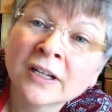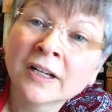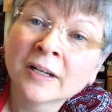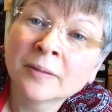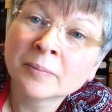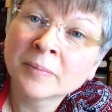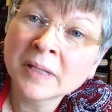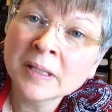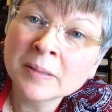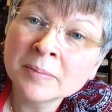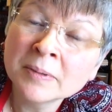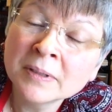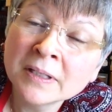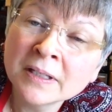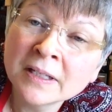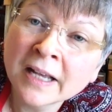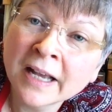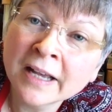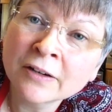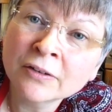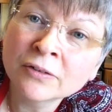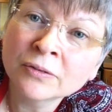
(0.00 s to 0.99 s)
Maybe,
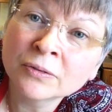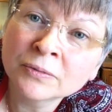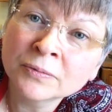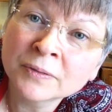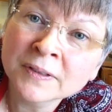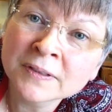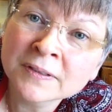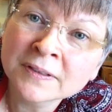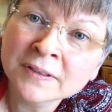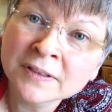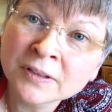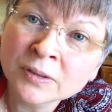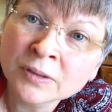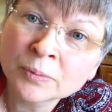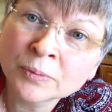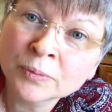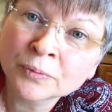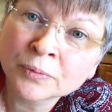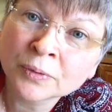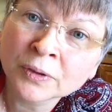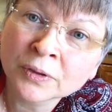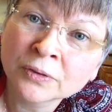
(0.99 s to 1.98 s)
I don't know if I'll see you
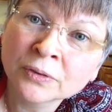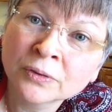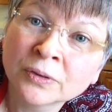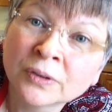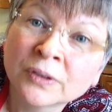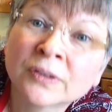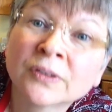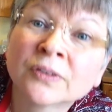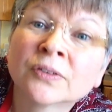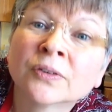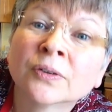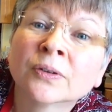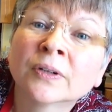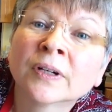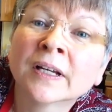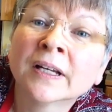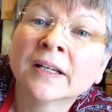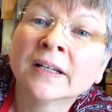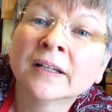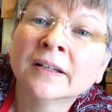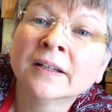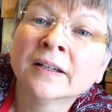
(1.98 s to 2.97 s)
before New Year's,
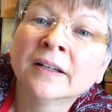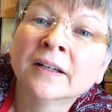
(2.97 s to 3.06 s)
okay?